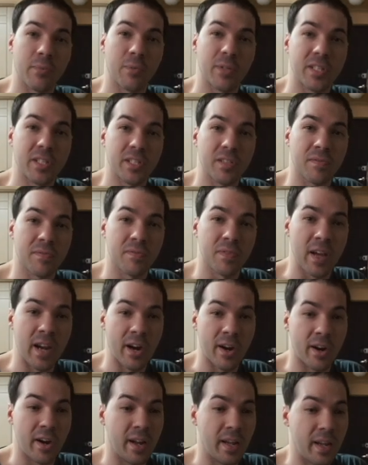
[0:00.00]
which is
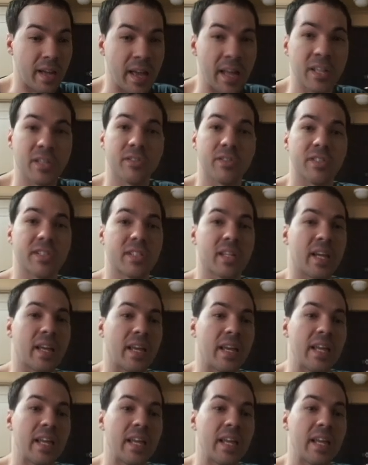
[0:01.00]
very interesting.